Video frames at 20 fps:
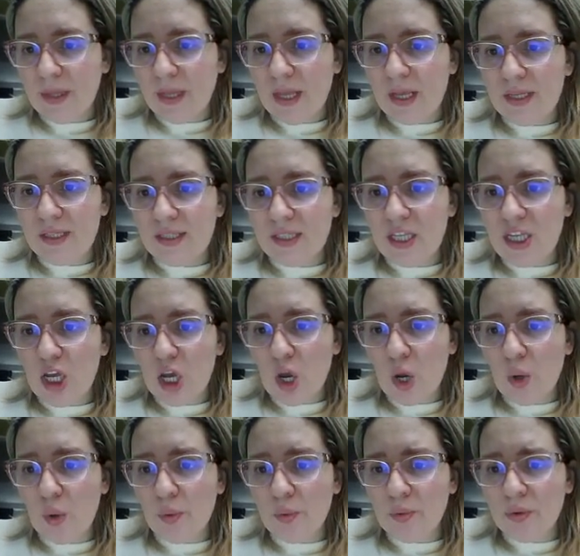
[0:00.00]
is the
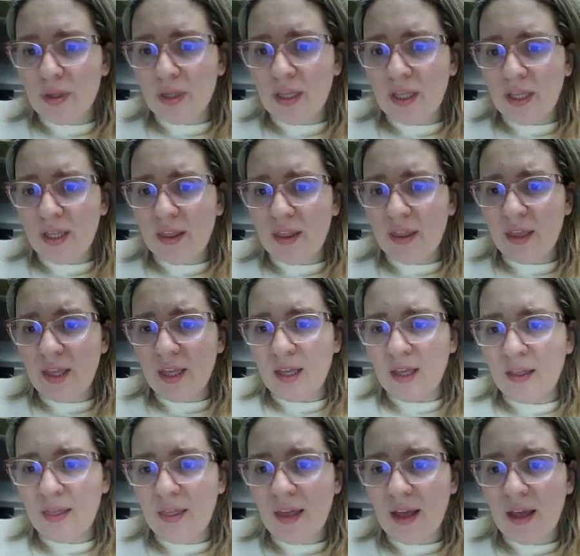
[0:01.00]
only
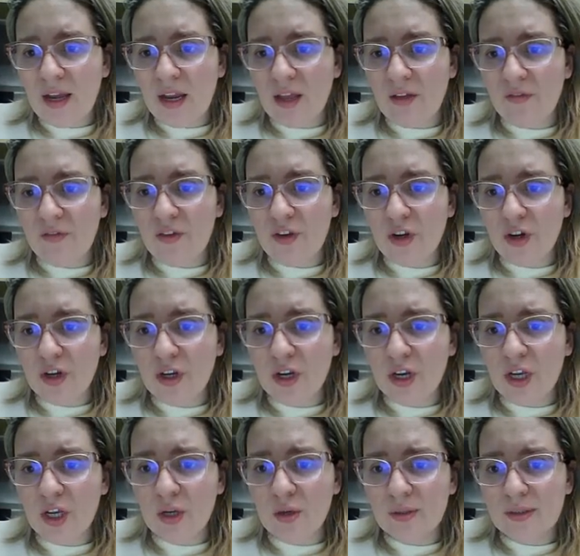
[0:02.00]
thing that if you're going
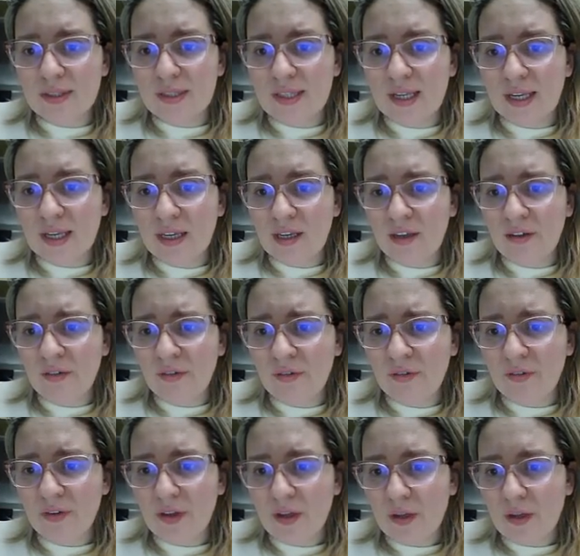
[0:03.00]
to go save,